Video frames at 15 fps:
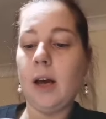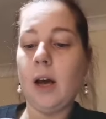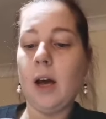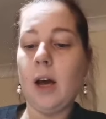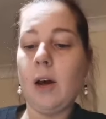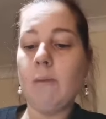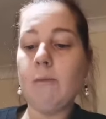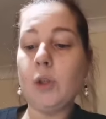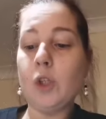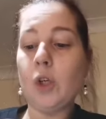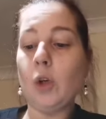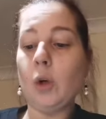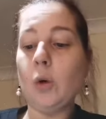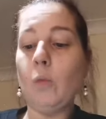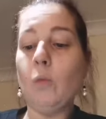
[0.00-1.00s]
um,
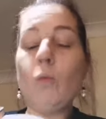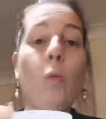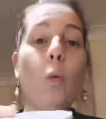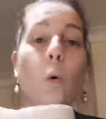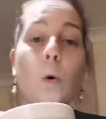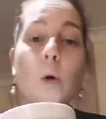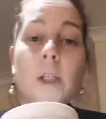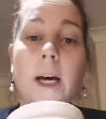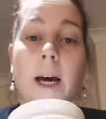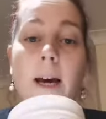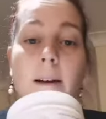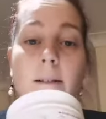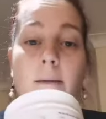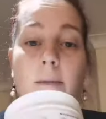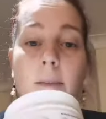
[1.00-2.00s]
to water